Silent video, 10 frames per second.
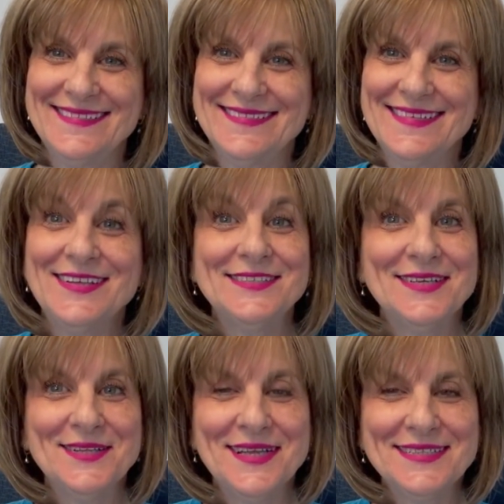
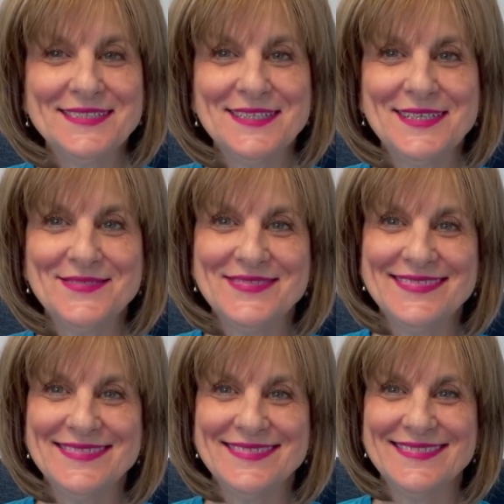Until next time.
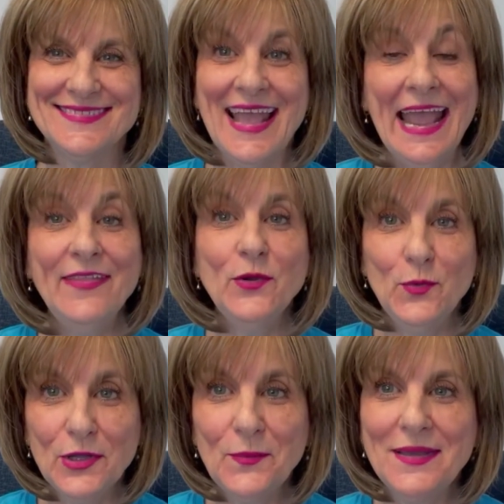And there
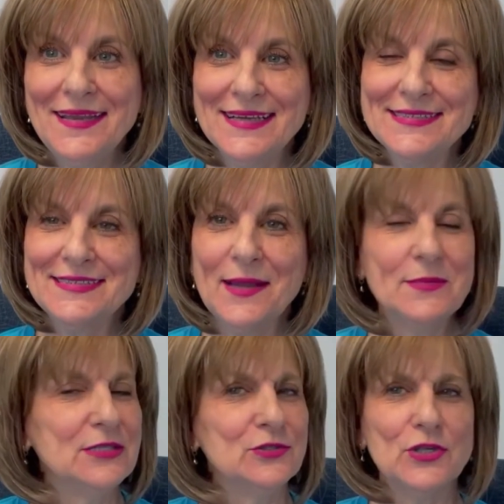will be a next time,
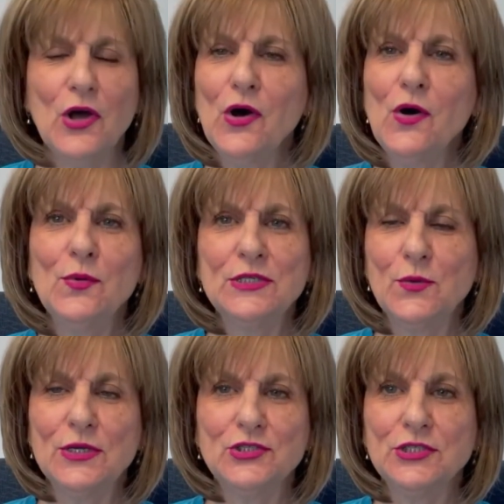because there's always
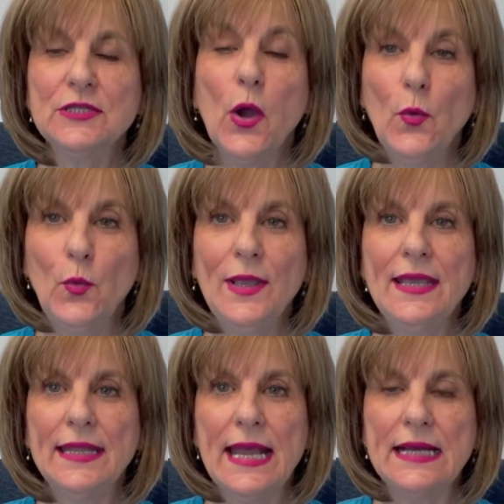questions we
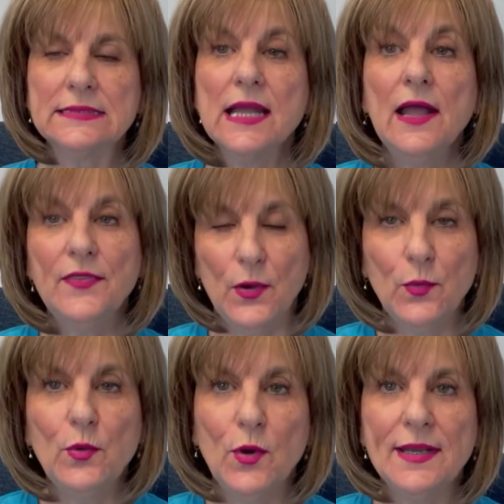get asked that we
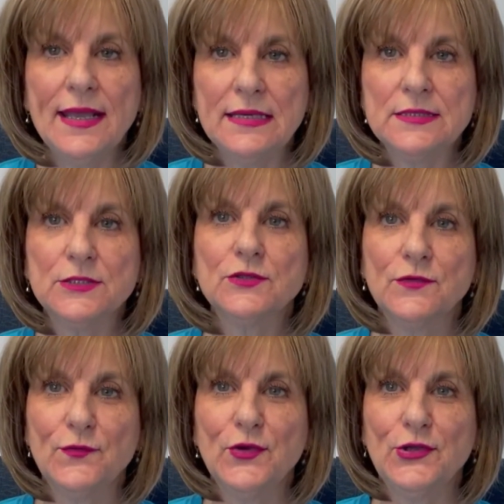want to answer
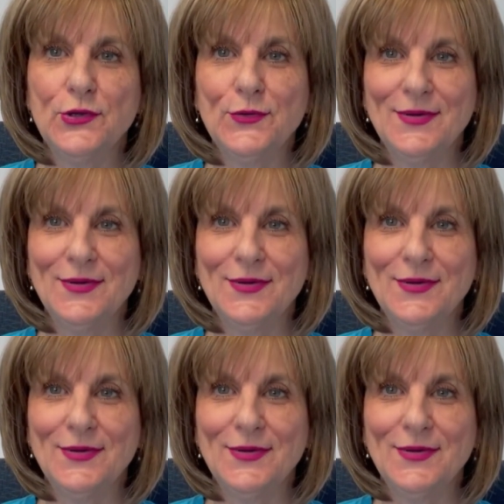for you.